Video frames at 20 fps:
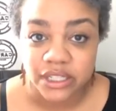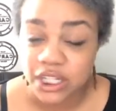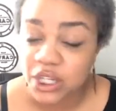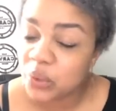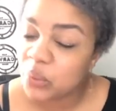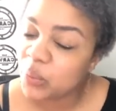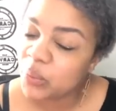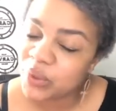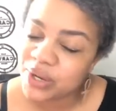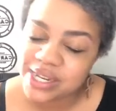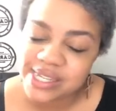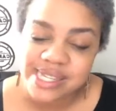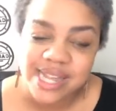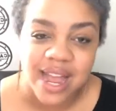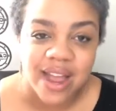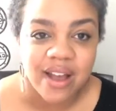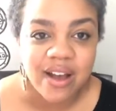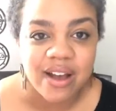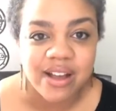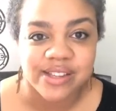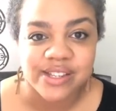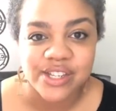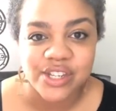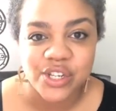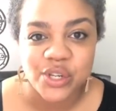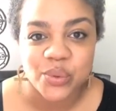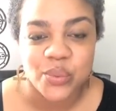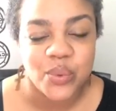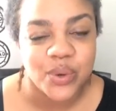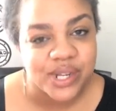Like, what does that cost
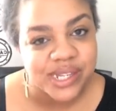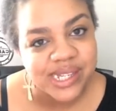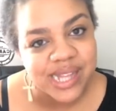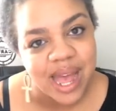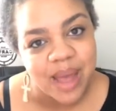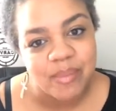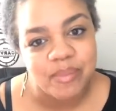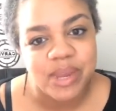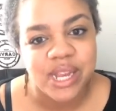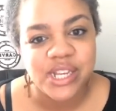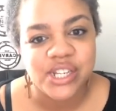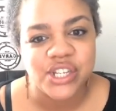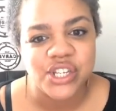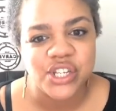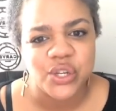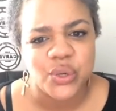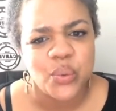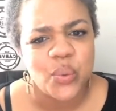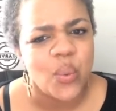to you? What does that mean to you?